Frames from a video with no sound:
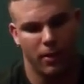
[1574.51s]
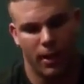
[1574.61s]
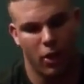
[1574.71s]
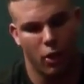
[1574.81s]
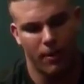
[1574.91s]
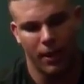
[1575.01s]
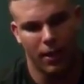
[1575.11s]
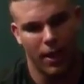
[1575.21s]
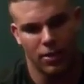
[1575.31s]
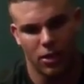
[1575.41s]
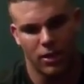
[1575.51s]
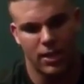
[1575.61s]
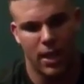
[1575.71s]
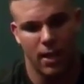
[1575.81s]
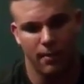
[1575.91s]
call my clients all the
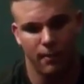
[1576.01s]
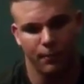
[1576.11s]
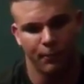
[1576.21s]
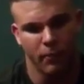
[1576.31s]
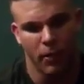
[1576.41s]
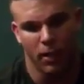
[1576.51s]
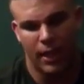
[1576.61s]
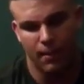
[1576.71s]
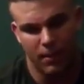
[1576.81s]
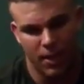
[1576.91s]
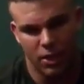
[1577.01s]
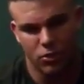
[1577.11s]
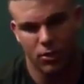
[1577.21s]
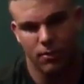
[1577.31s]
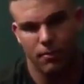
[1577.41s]
time, keep in touch
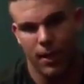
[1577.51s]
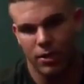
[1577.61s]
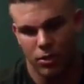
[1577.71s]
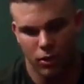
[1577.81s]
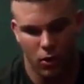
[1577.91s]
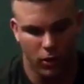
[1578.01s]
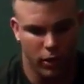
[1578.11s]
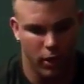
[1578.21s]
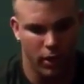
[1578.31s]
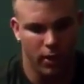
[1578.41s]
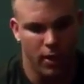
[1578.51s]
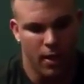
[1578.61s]
with them, make sure they're going good.